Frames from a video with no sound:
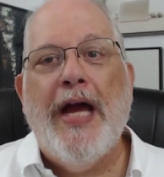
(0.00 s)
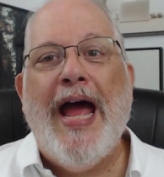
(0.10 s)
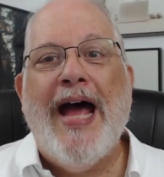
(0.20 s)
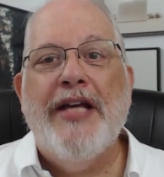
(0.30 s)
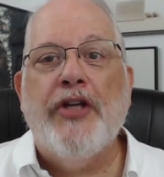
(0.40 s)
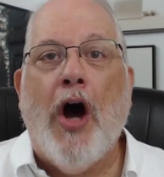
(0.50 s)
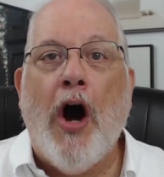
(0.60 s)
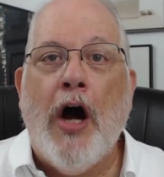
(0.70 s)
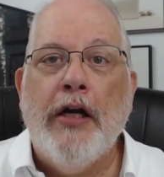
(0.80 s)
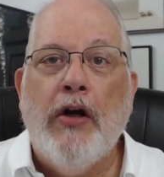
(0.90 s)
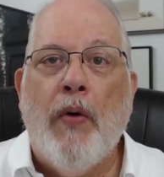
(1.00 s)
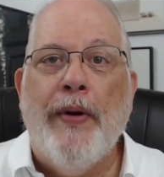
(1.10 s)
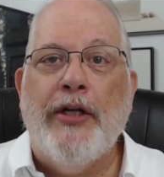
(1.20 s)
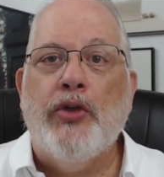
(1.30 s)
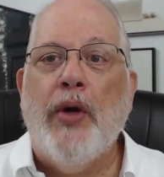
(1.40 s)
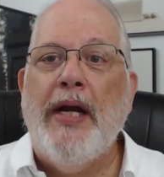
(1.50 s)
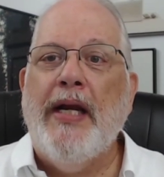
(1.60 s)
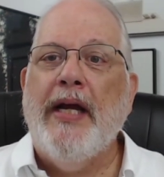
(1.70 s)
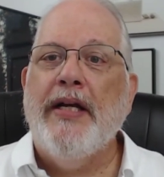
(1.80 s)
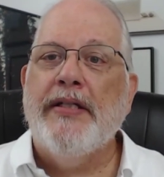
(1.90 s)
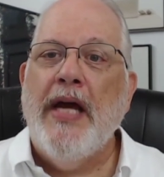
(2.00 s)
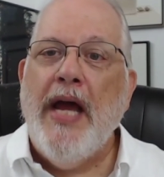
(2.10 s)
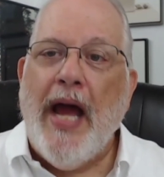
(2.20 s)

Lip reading: has ongoing trainings,